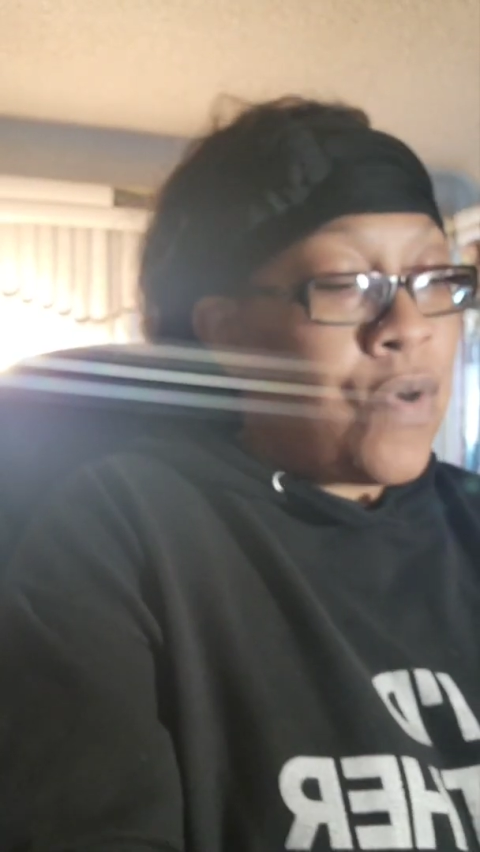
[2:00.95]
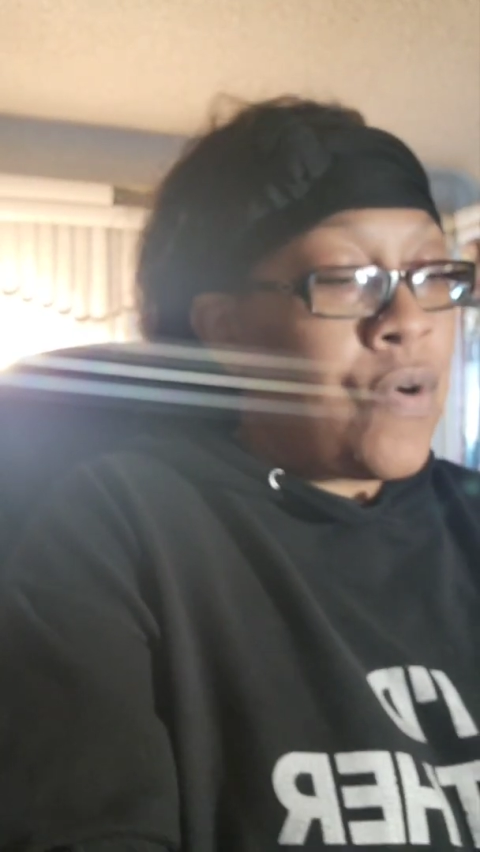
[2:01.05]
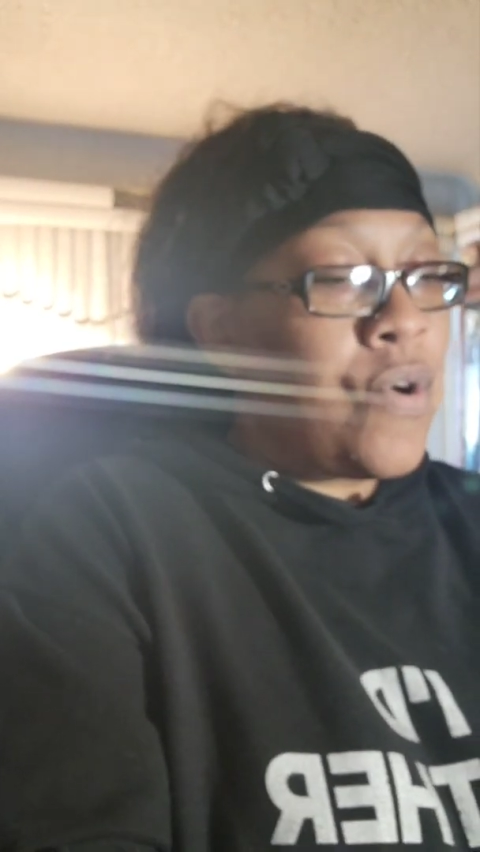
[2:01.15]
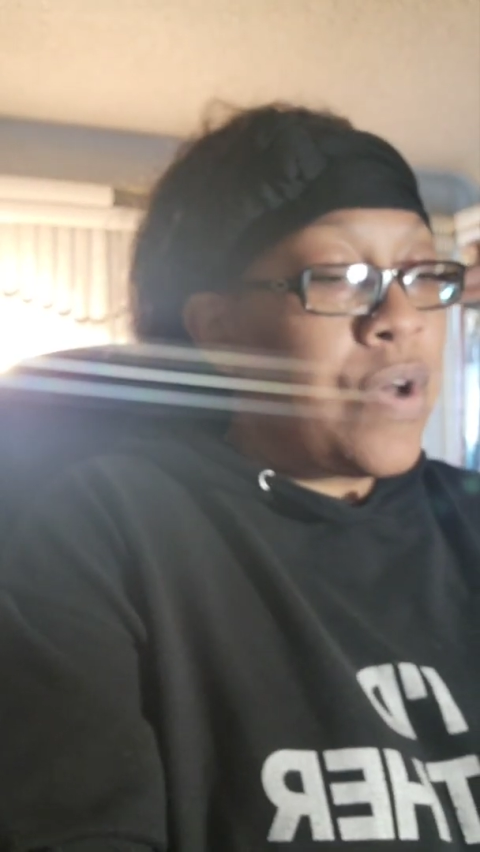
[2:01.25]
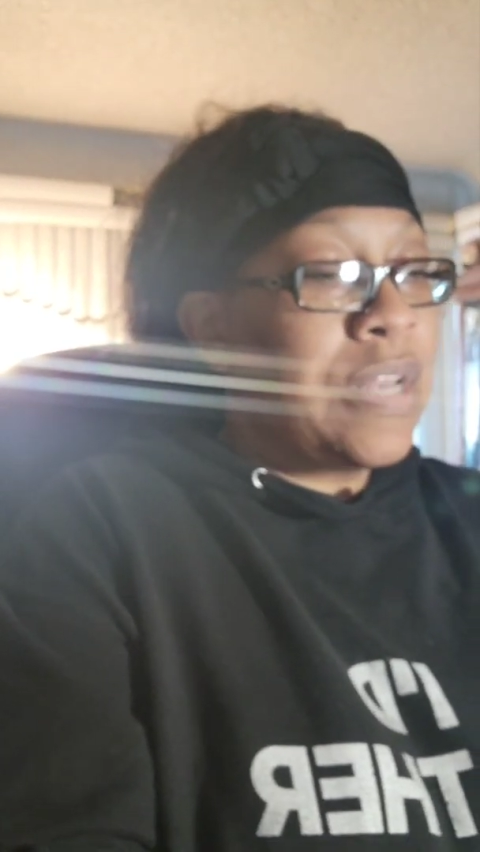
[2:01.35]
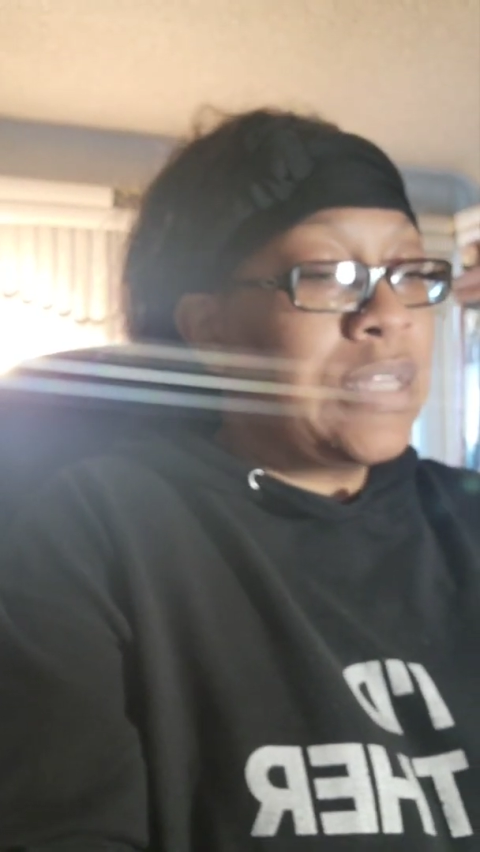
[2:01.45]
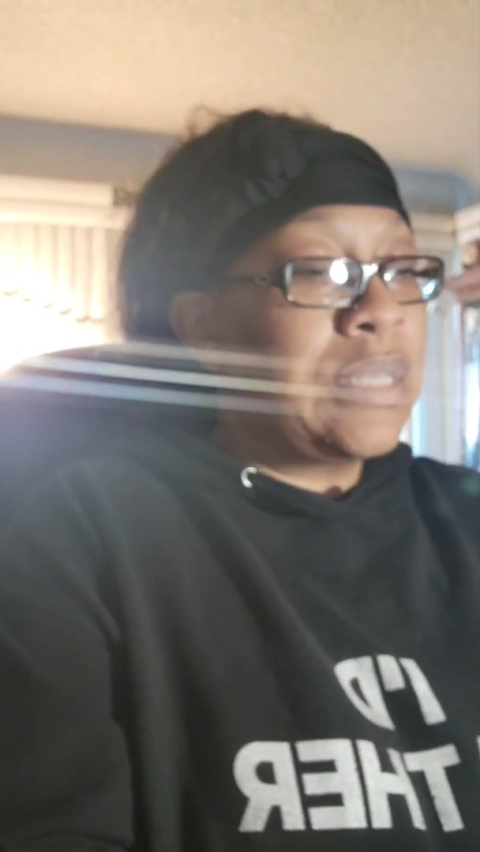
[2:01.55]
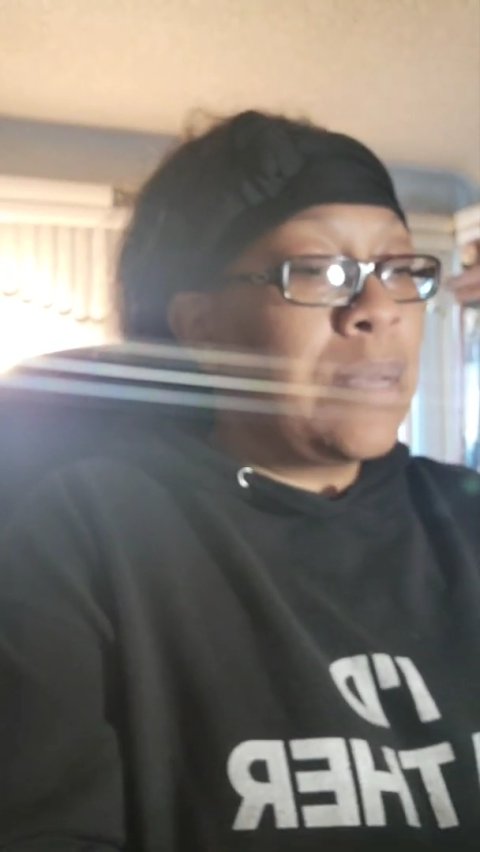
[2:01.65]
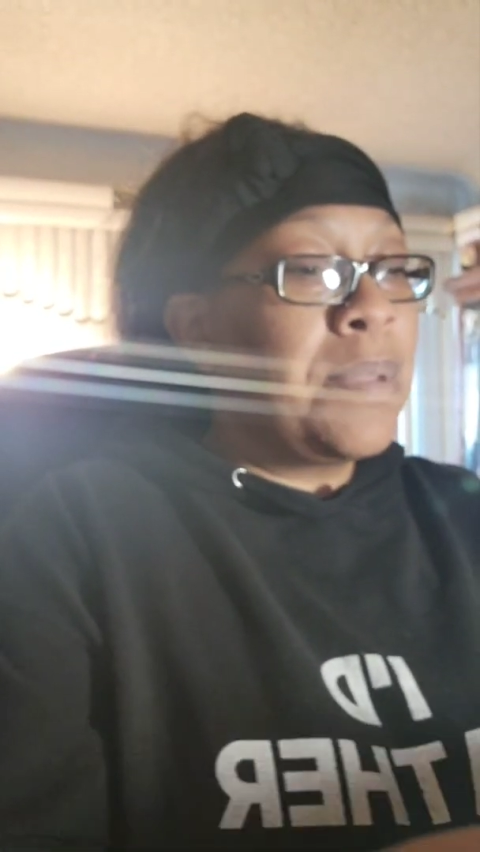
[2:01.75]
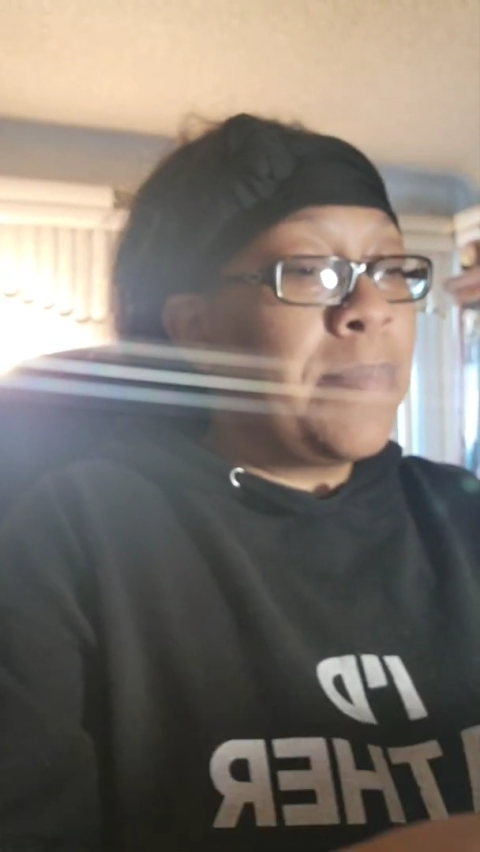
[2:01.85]
on
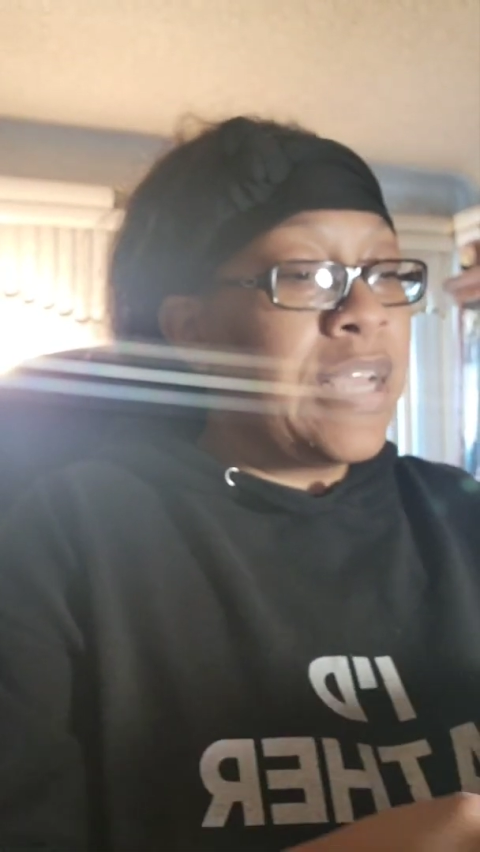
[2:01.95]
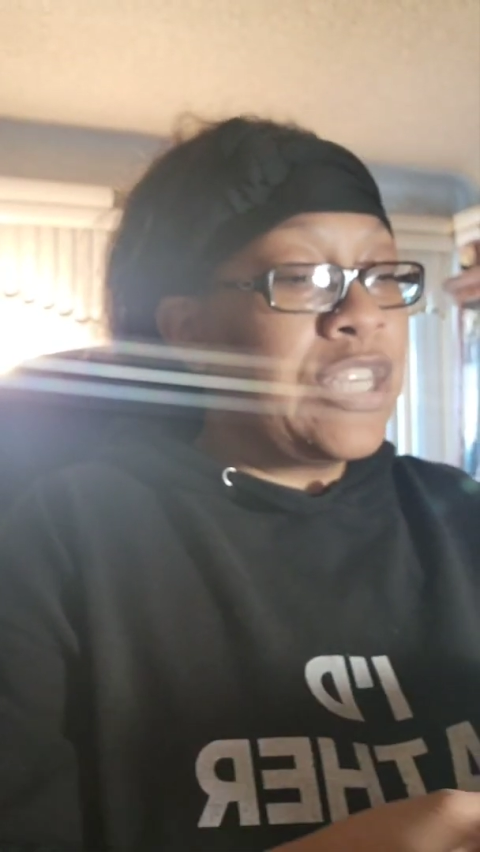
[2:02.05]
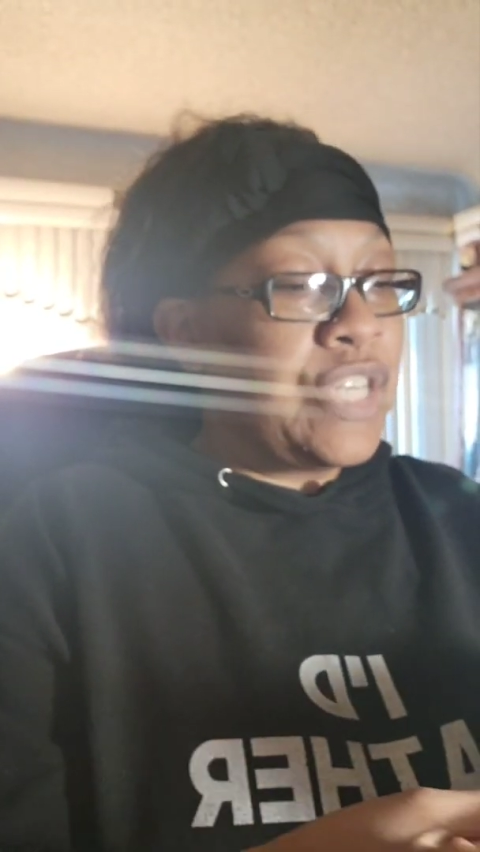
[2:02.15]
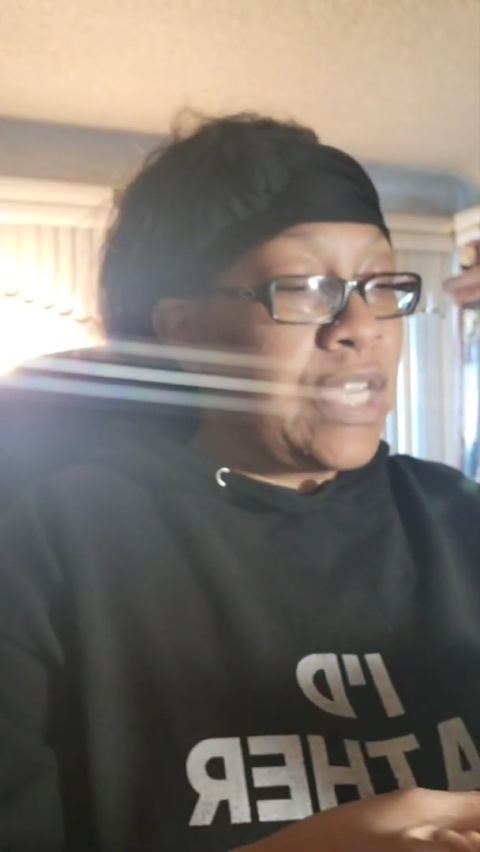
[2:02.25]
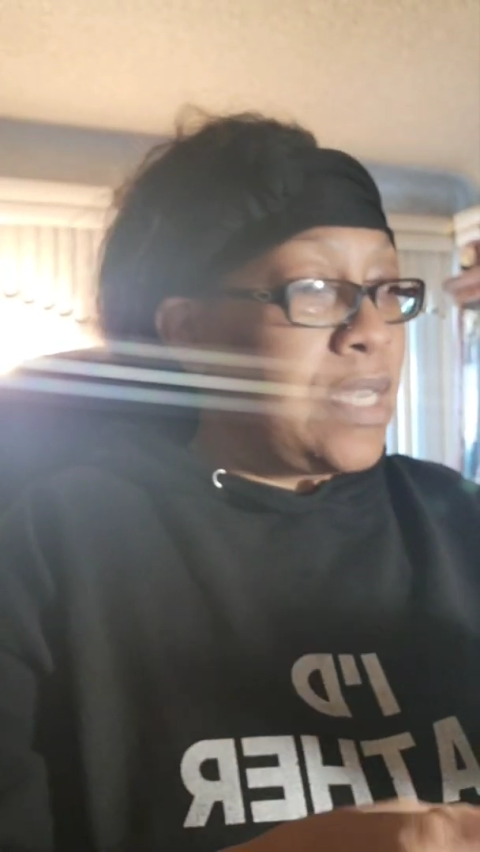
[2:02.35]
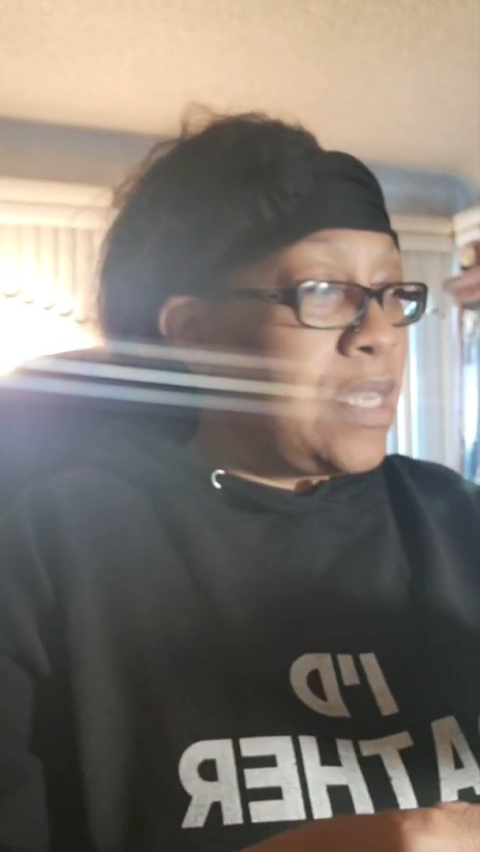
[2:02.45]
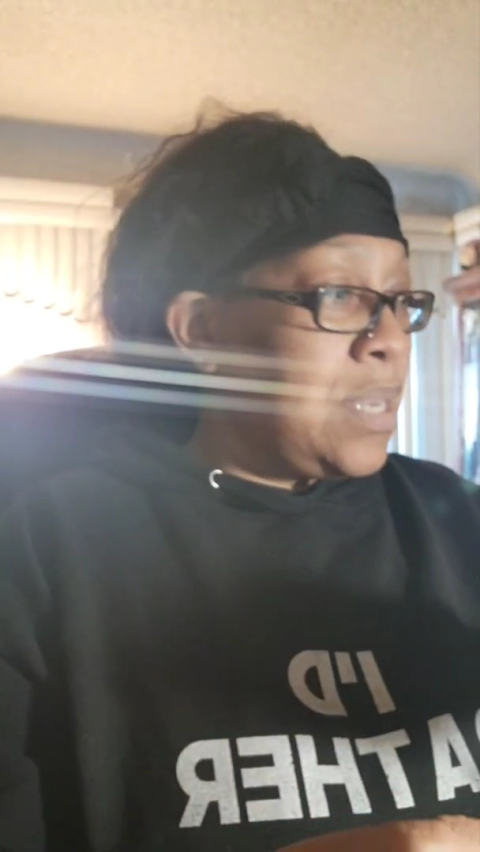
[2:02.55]
sublimation.